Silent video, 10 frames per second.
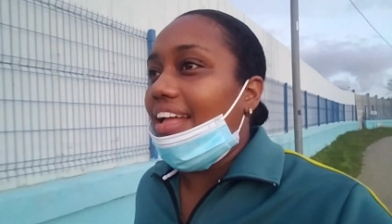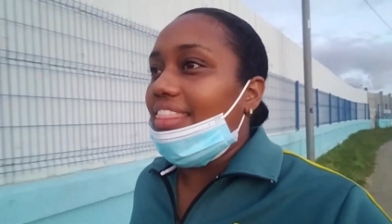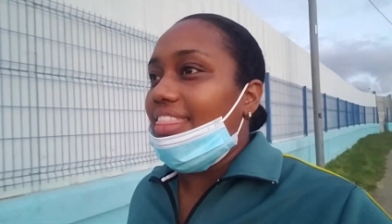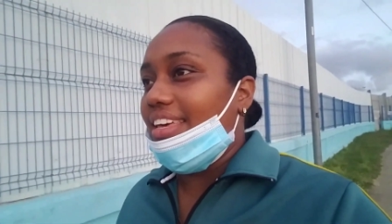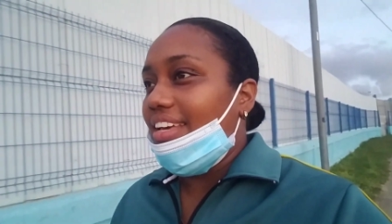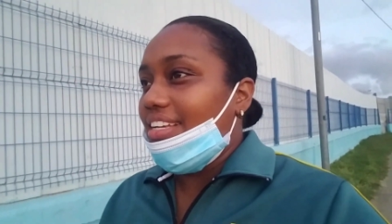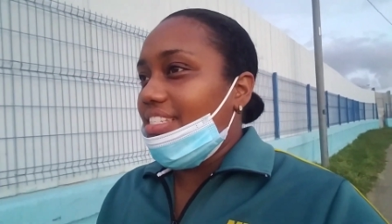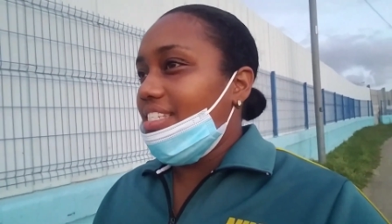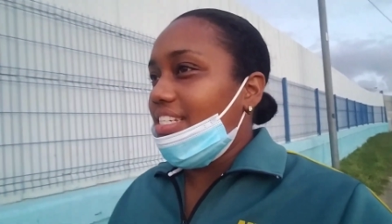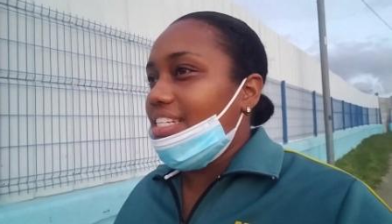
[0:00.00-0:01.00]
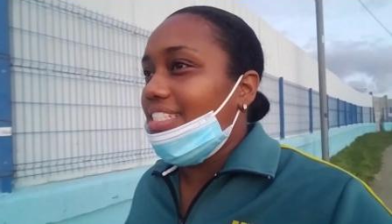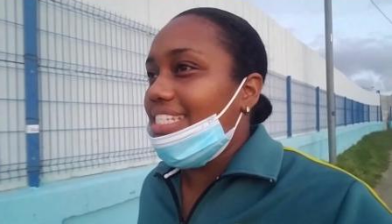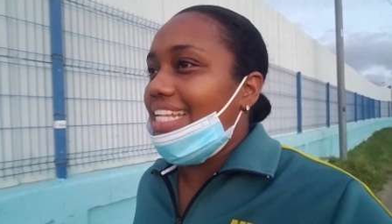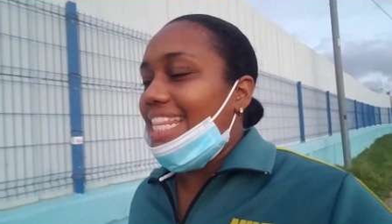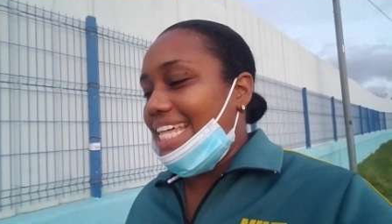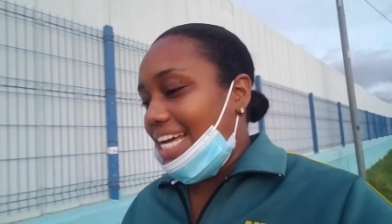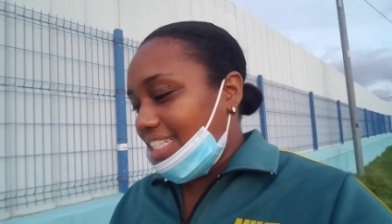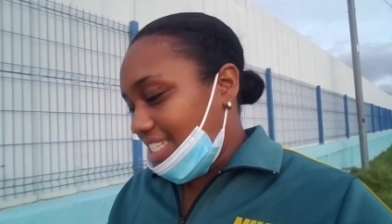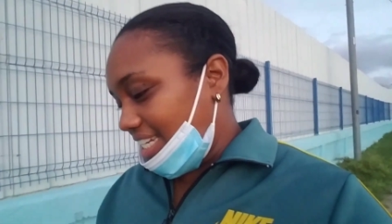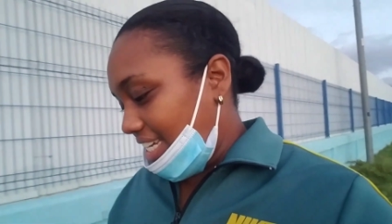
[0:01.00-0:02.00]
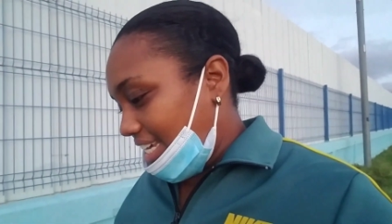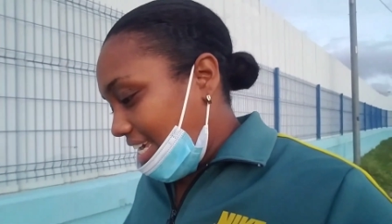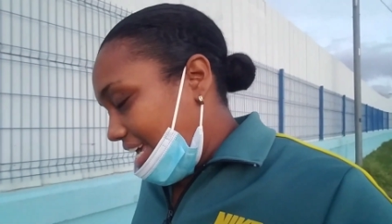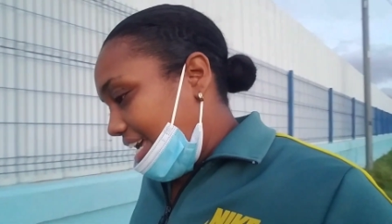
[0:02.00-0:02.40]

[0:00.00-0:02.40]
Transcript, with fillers: and things to that